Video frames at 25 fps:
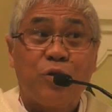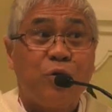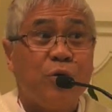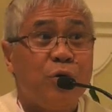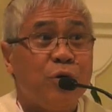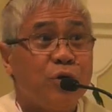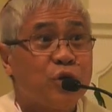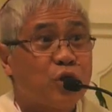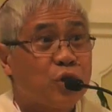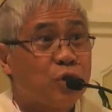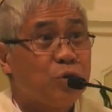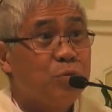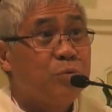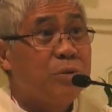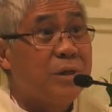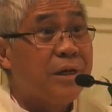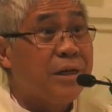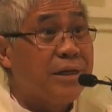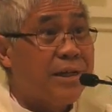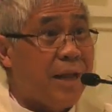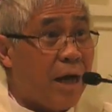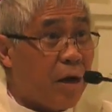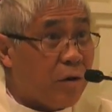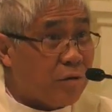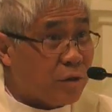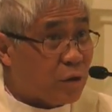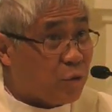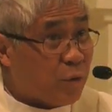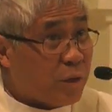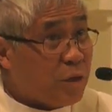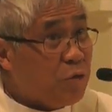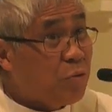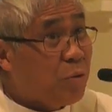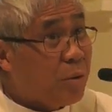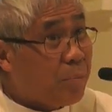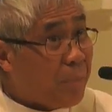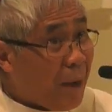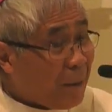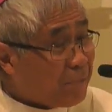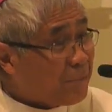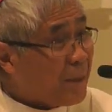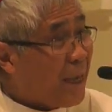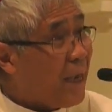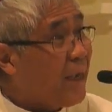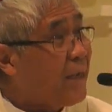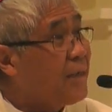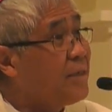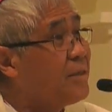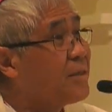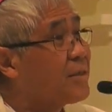for those who were adults when you were
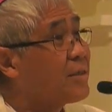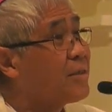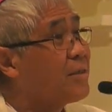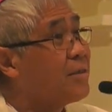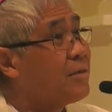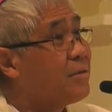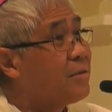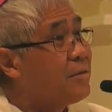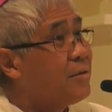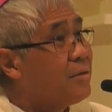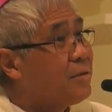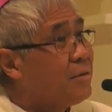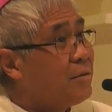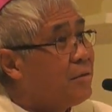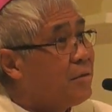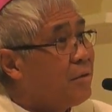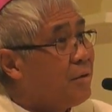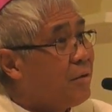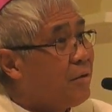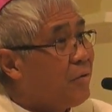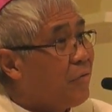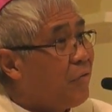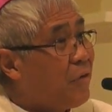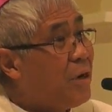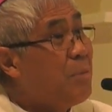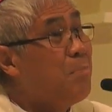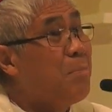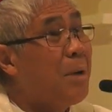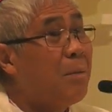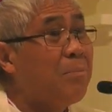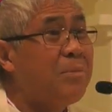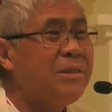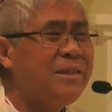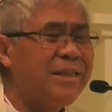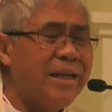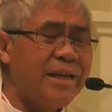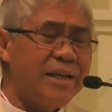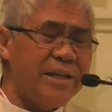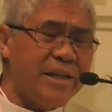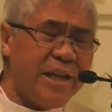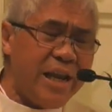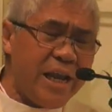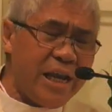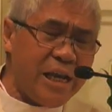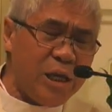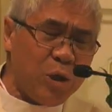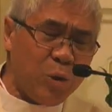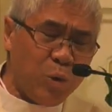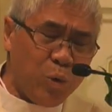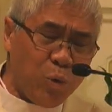baptized, remember that
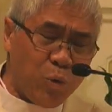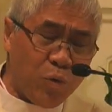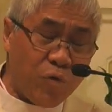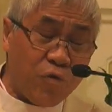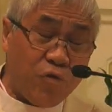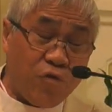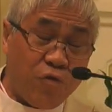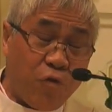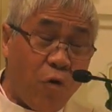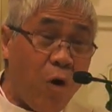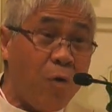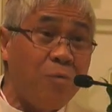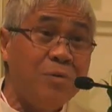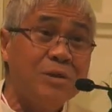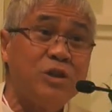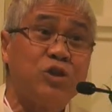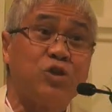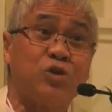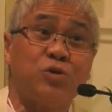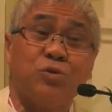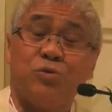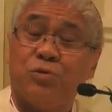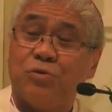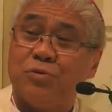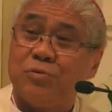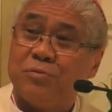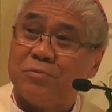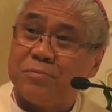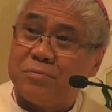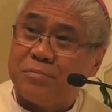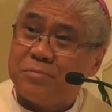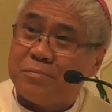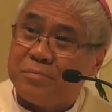day you look forward to.